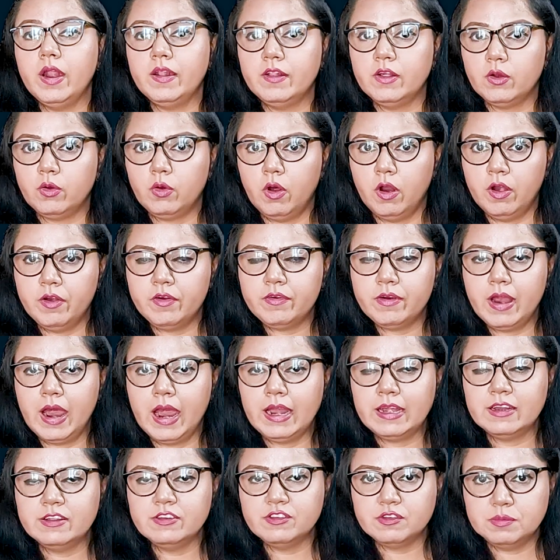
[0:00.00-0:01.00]
the
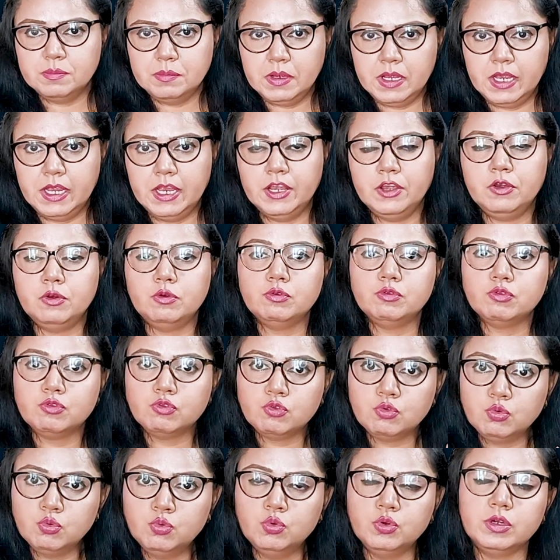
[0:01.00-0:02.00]
contract is made to
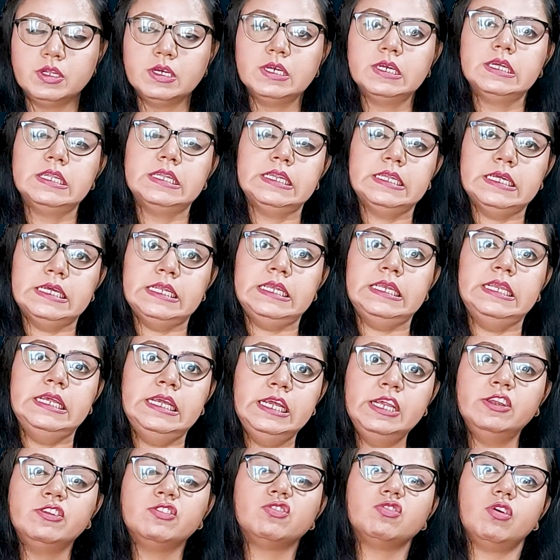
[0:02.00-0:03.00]
suit the
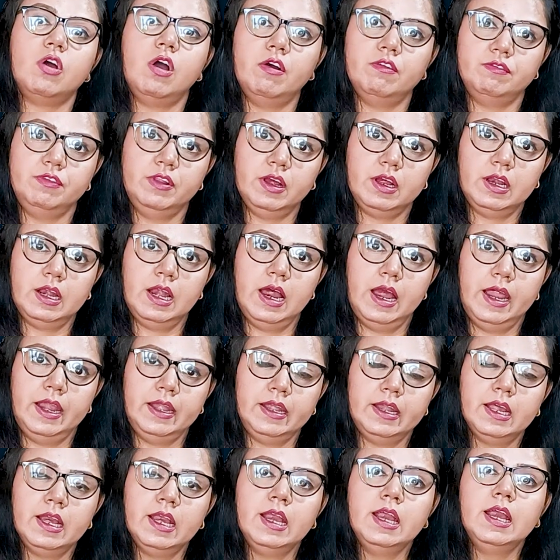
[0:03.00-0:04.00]
needs of the
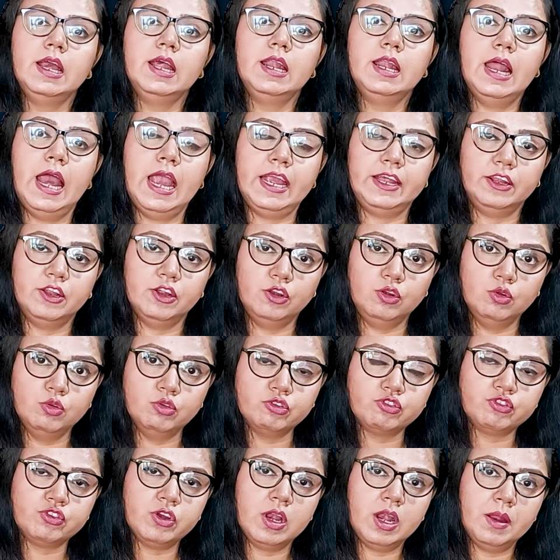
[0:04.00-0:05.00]
client, like the
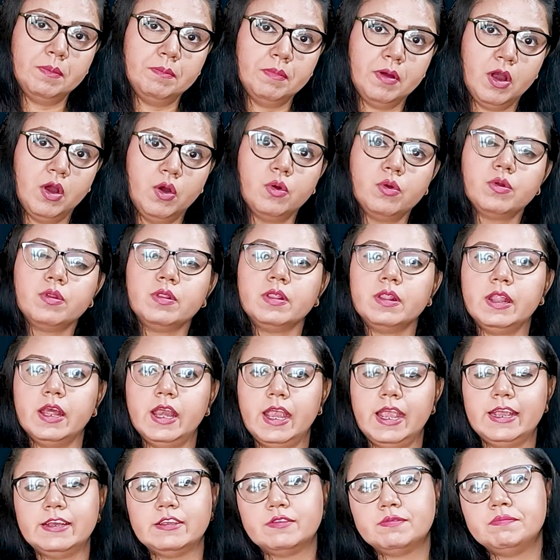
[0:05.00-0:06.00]
notional amount,
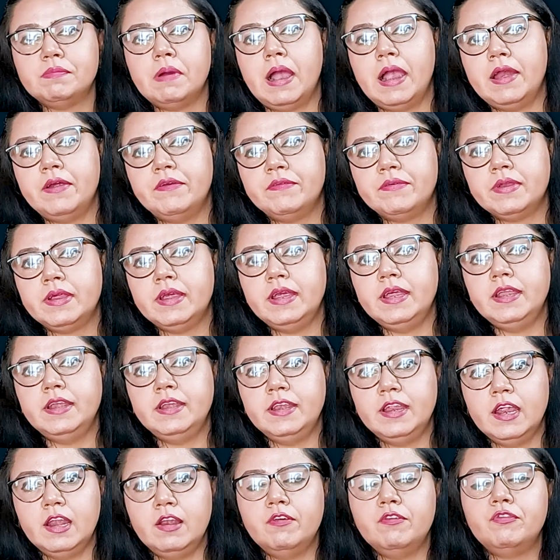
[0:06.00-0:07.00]
the expiry,
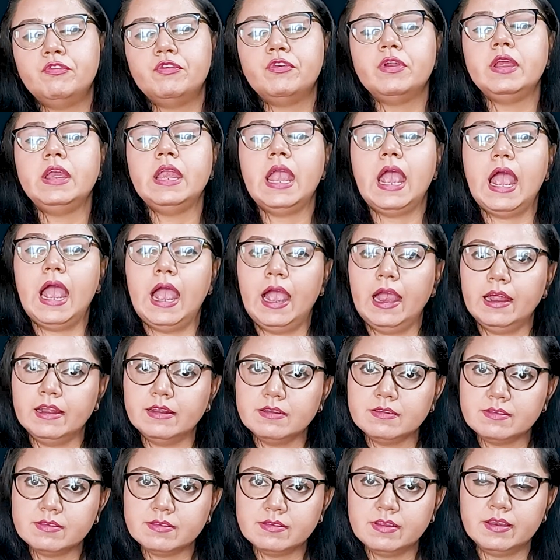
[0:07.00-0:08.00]
delivery
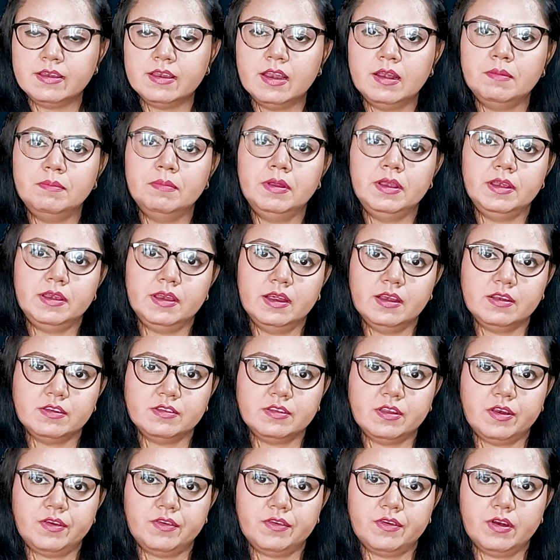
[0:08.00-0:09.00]
and settlement,
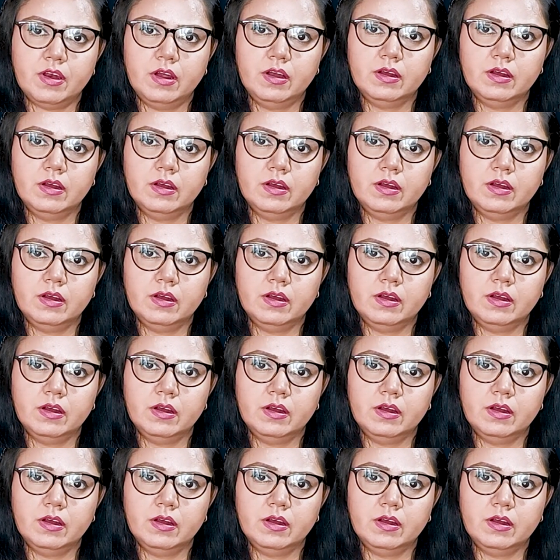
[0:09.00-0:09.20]
etc.